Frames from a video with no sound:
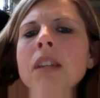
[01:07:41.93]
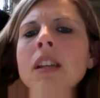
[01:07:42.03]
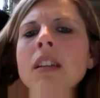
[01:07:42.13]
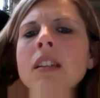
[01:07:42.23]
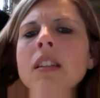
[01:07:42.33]

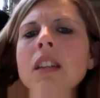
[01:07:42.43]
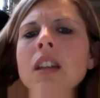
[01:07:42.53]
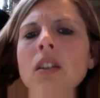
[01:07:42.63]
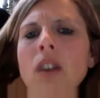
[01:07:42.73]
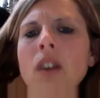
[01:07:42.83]
is
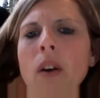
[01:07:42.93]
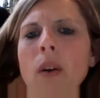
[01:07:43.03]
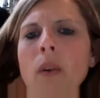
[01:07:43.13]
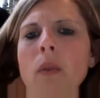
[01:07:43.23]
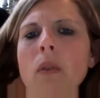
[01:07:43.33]

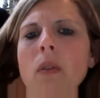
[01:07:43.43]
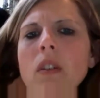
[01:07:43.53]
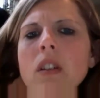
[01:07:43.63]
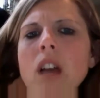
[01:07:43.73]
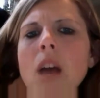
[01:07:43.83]
0,
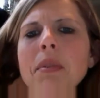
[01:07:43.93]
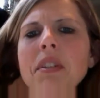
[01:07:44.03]
the top is